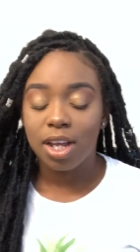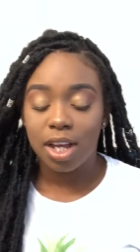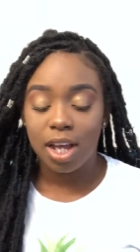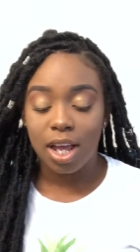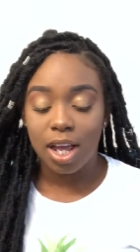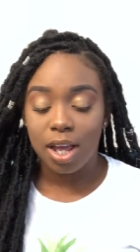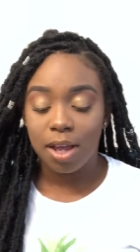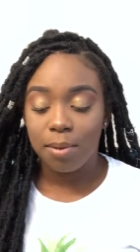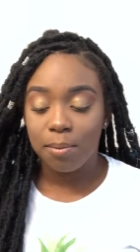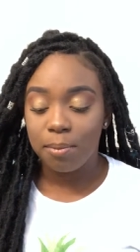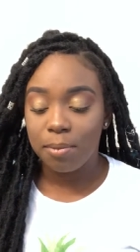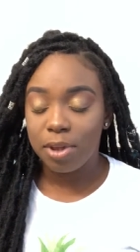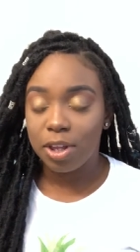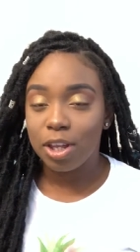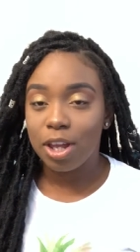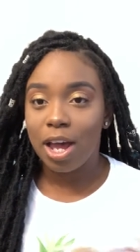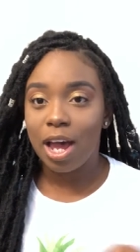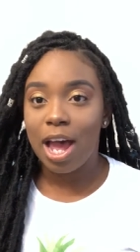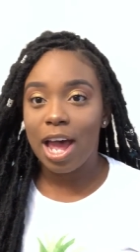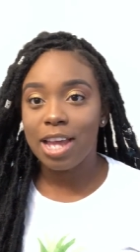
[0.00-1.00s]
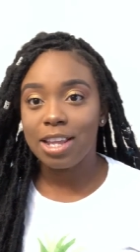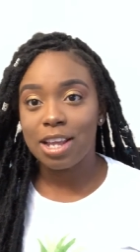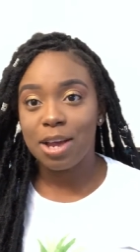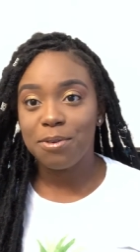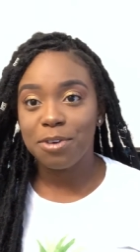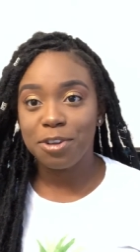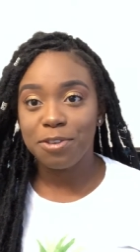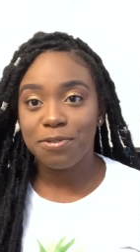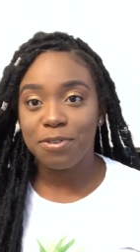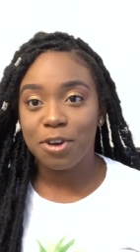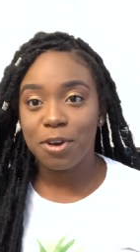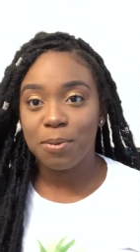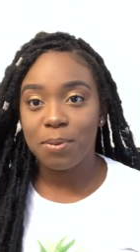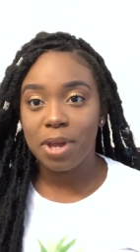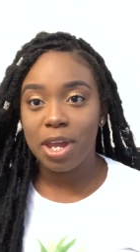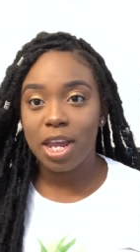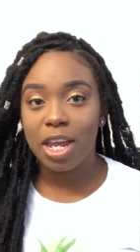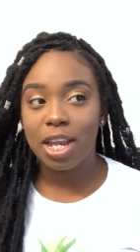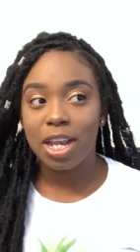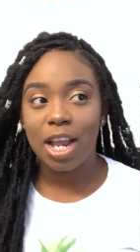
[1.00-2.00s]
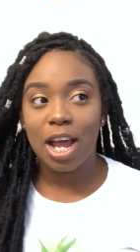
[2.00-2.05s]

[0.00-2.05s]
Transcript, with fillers: um, as I was filming,